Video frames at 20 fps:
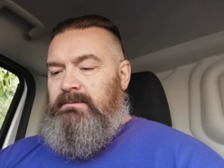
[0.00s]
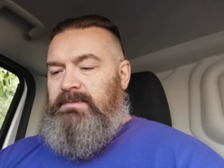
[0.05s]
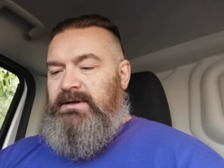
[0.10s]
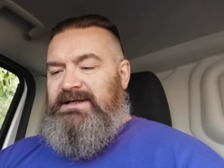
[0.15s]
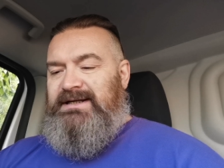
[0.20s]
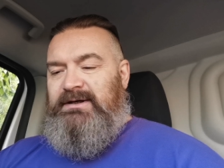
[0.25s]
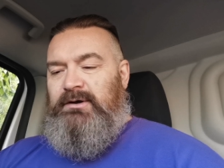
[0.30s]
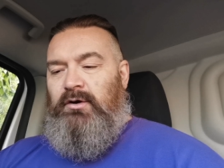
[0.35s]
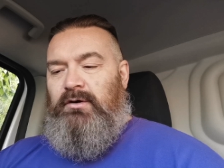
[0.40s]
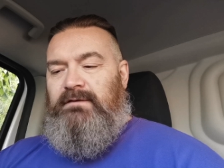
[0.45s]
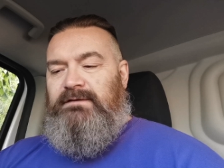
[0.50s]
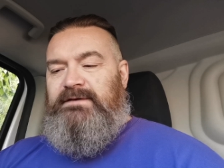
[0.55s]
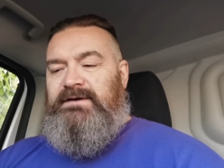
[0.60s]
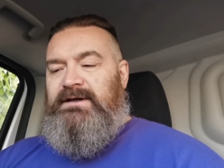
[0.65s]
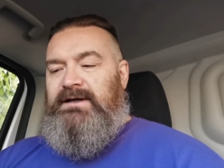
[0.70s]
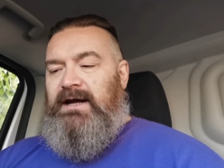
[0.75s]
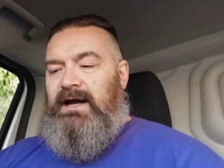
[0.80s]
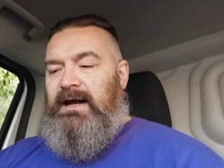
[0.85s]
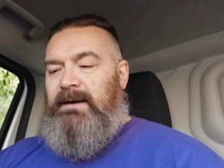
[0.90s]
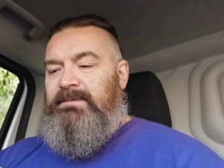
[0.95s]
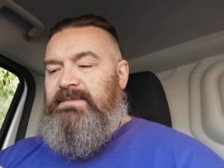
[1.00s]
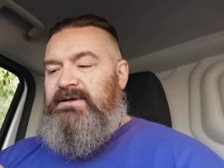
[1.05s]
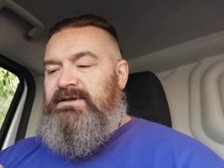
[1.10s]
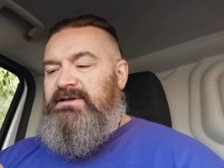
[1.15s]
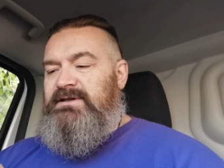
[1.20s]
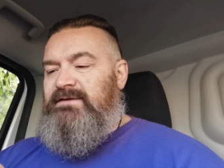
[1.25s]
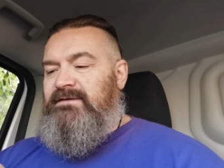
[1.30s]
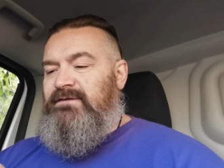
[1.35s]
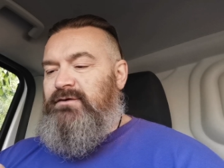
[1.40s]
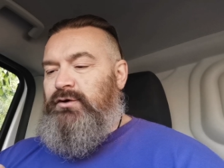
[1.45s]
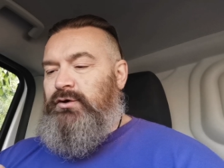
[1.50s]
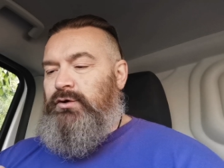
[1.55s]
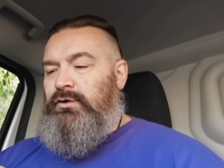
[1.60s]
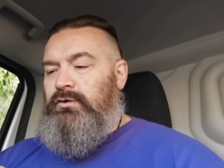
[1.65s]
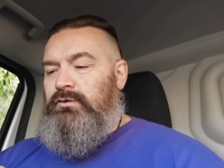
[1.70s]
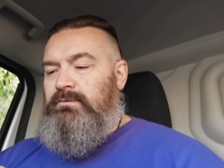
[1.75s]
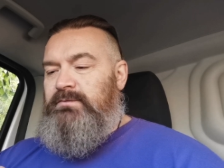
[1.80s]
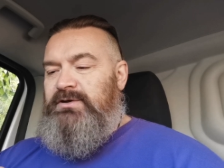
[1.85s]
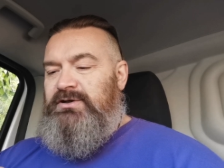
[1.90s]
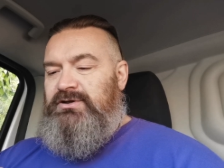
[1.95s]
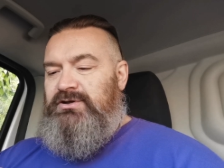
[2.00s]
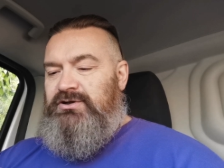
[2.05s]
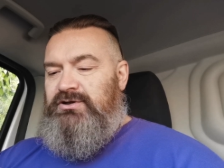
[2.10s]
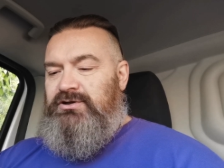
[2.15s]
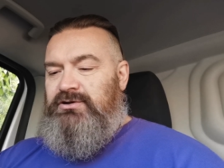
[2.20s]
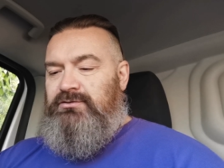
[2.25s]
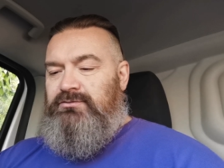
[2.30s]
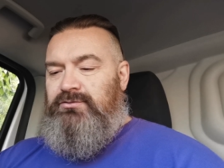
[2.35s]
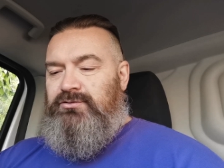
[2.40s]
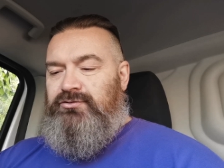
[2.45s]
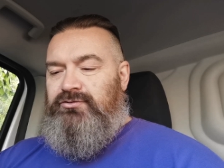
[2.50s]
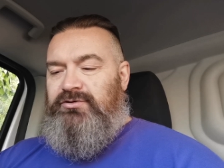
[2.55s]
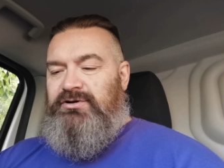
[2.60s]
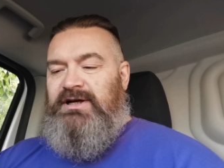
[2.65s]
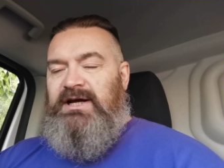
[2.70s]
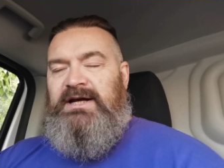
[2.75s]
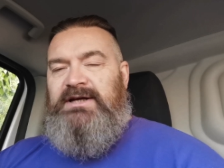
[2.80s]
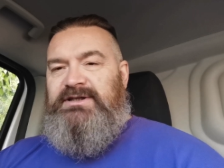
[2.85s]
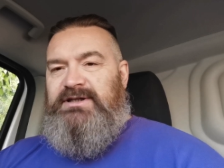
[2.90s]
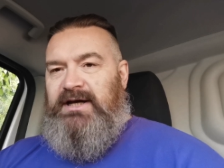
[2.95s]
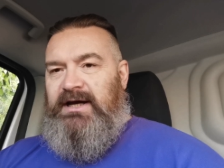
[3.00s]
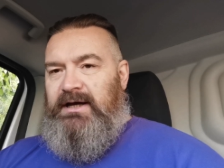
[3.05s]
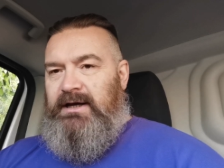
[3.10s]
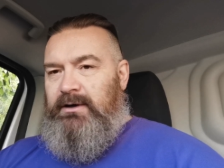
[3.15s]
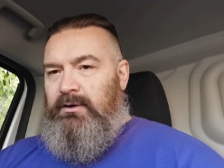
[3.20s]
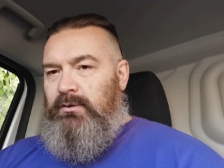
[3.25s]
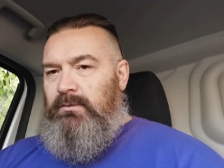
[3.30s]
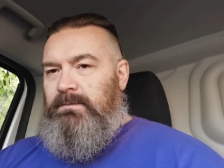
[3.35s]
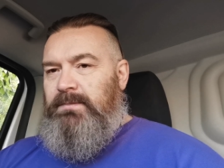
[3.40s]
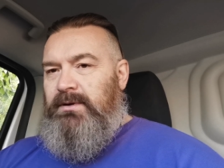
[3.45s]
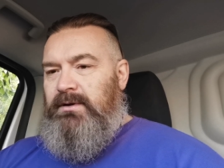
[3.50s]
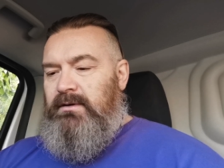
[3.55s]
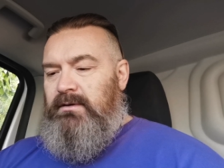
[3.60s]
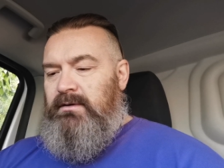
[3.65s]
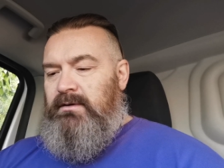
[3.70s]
but it often happens for humans' children to help